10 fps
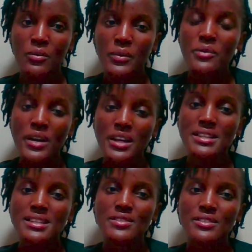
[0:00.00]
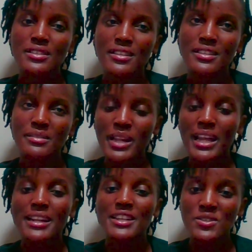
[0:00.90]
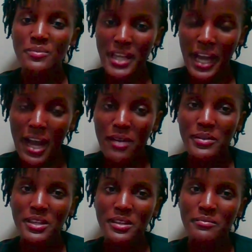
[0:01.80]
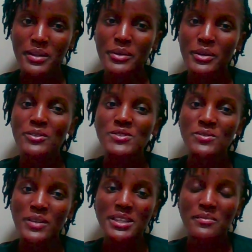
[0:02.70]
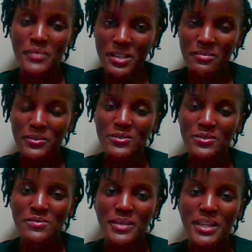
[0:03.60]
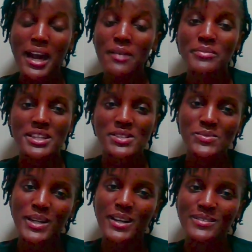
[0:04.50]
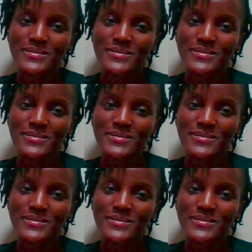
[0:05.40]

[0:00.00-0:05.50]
We want the planet to be happy, but we also want the people to be happy as well.